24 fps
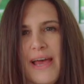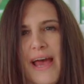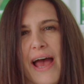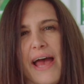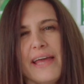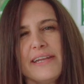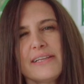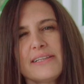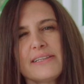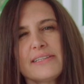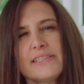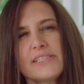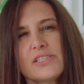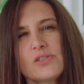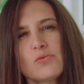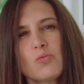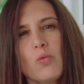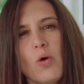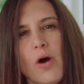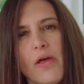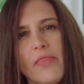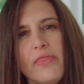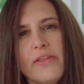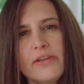and at least
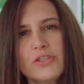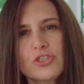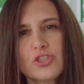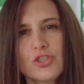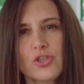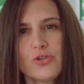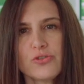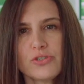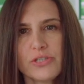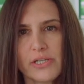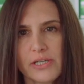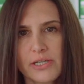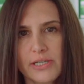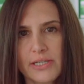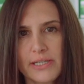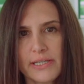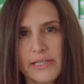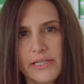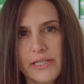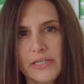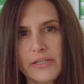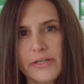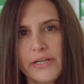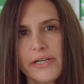one that shows a
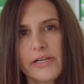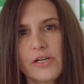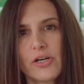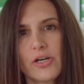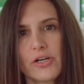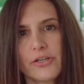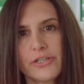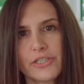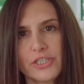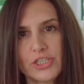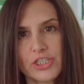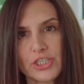clear and current